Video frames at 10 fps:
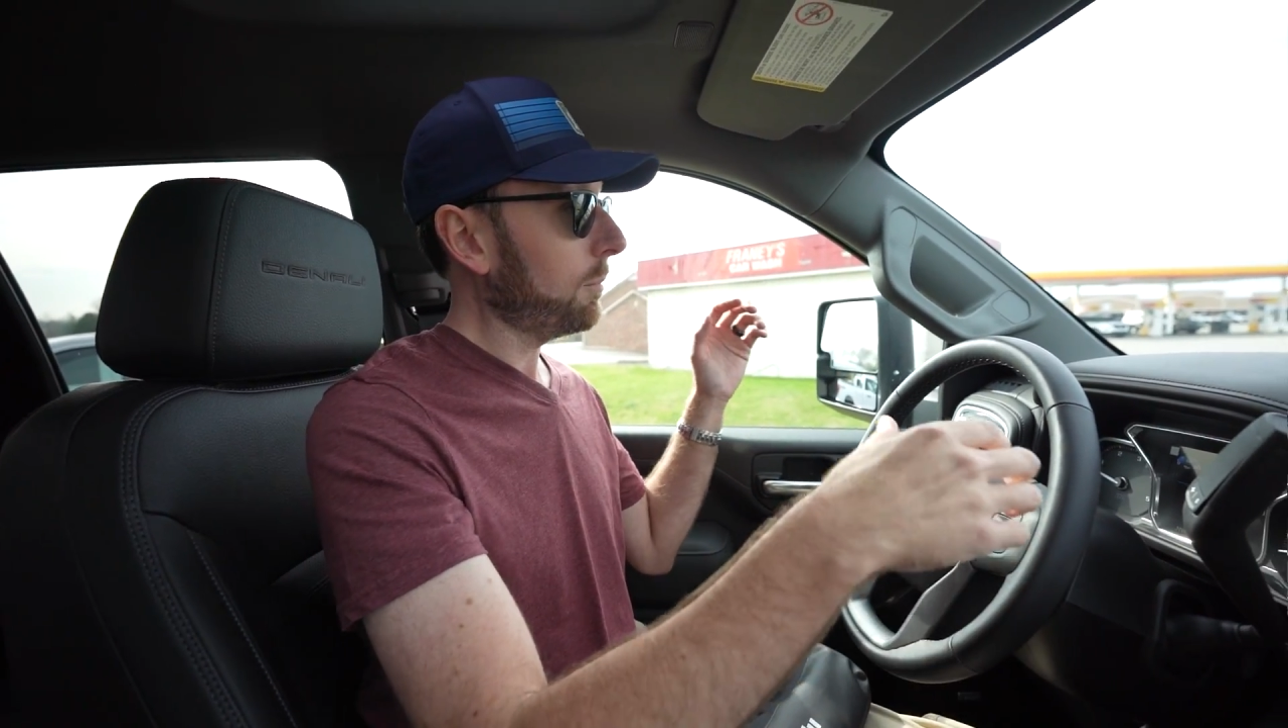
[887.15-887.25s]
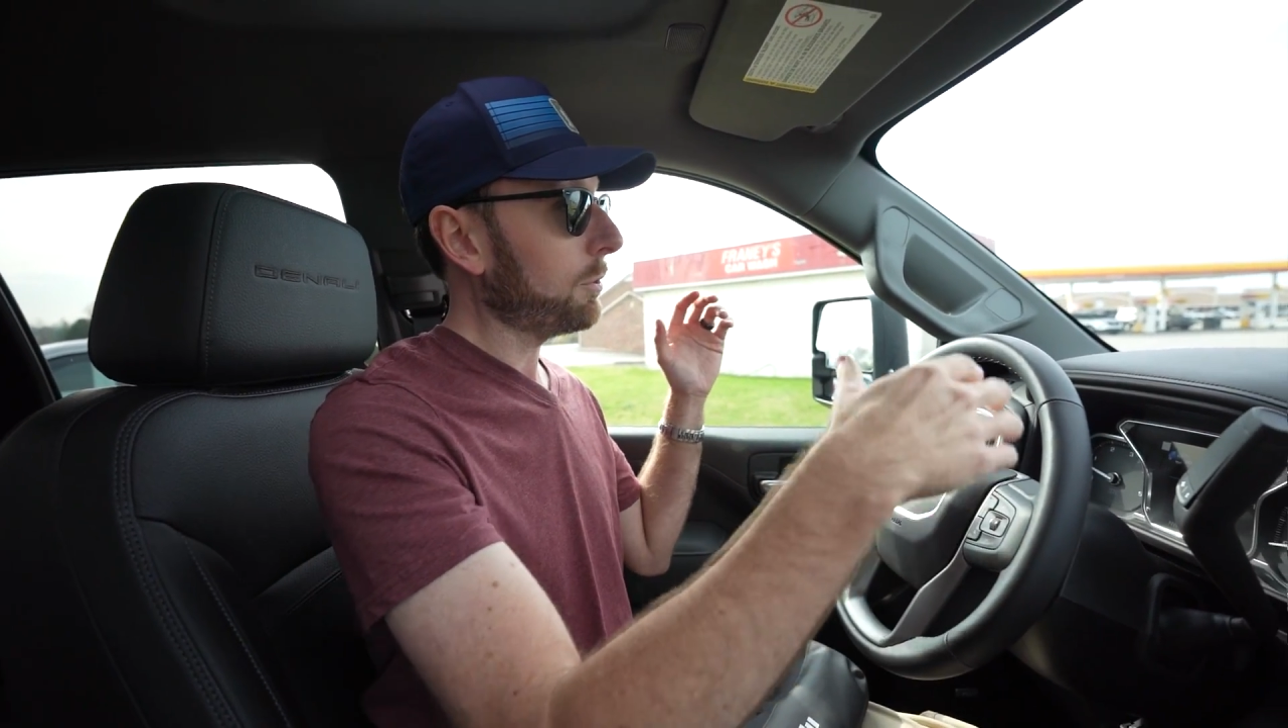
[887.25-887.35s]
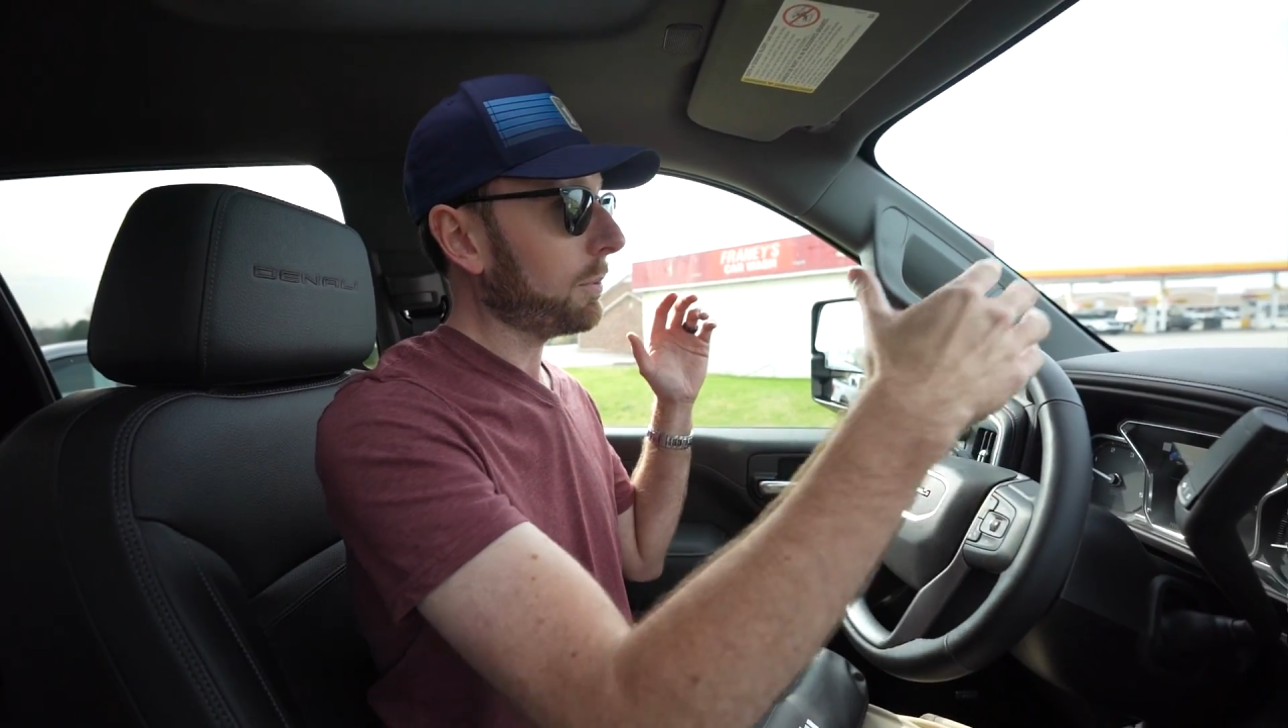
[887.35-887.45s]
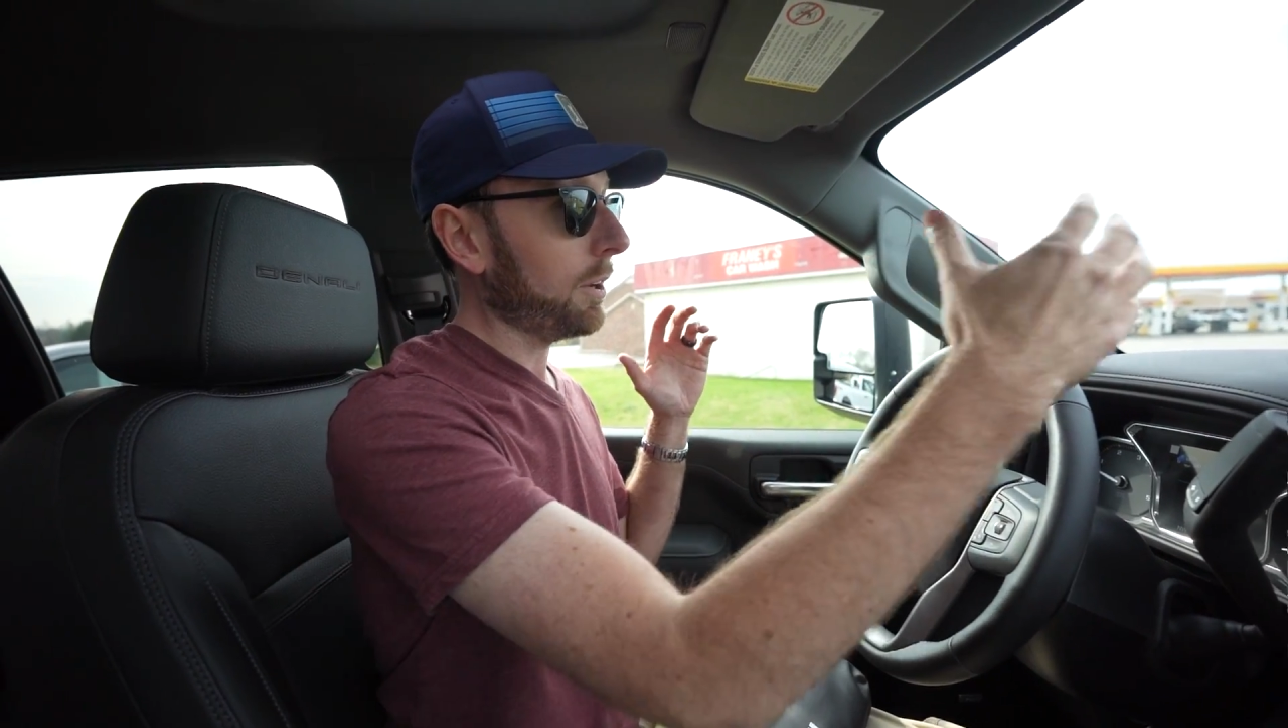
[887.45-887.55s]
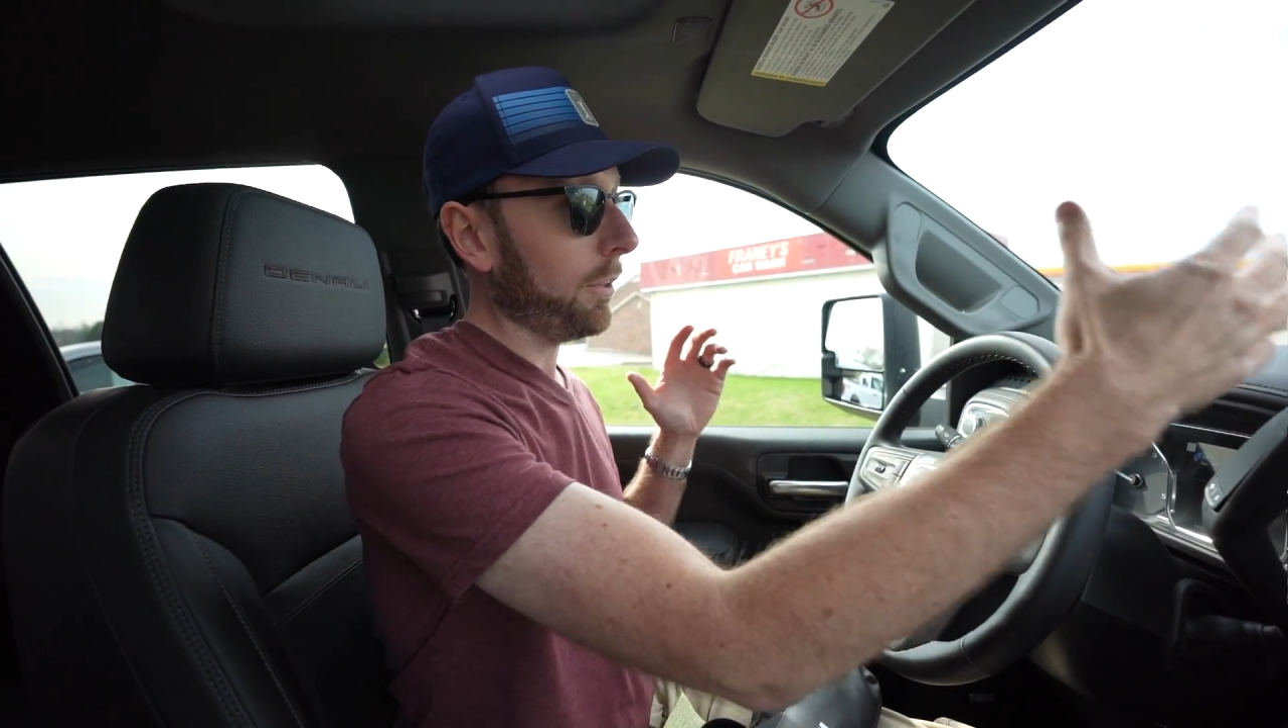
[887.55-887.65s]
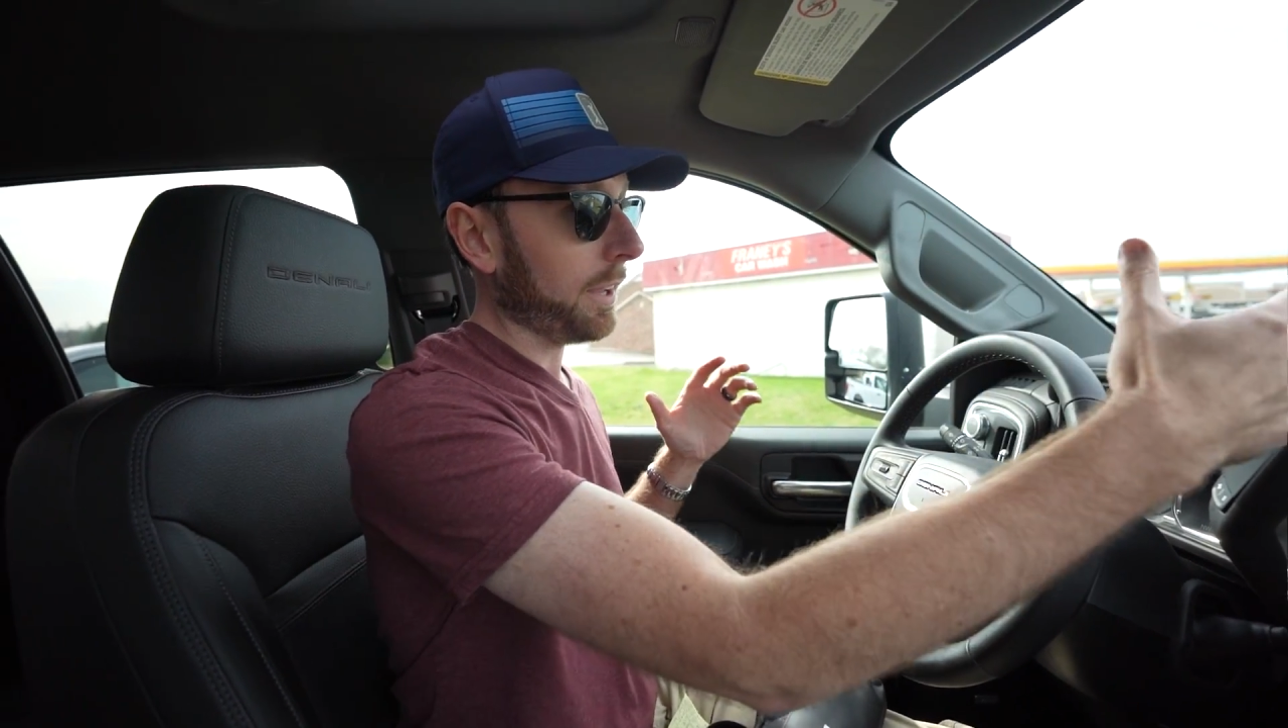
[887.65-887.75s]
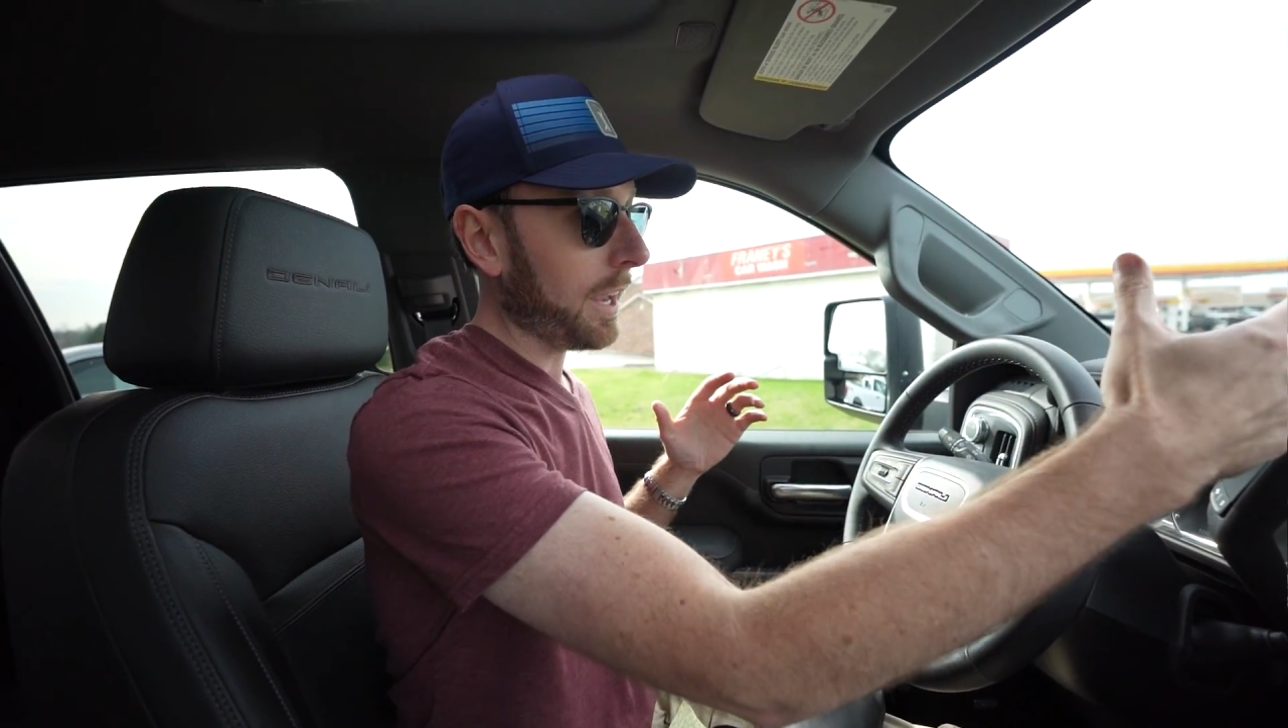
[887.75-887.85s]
between all the